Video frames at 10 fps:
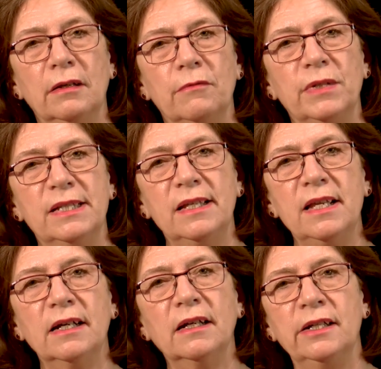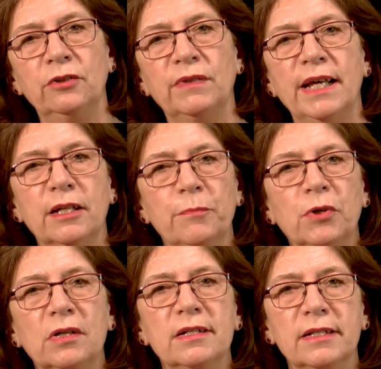we see a kind of like a
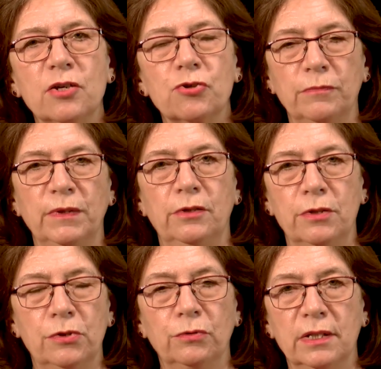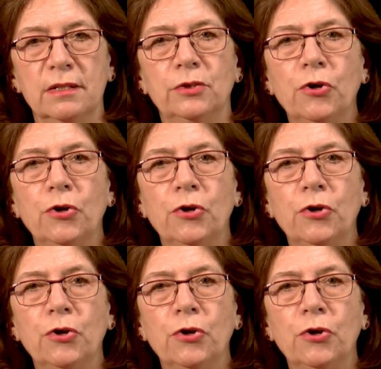polarization with the students.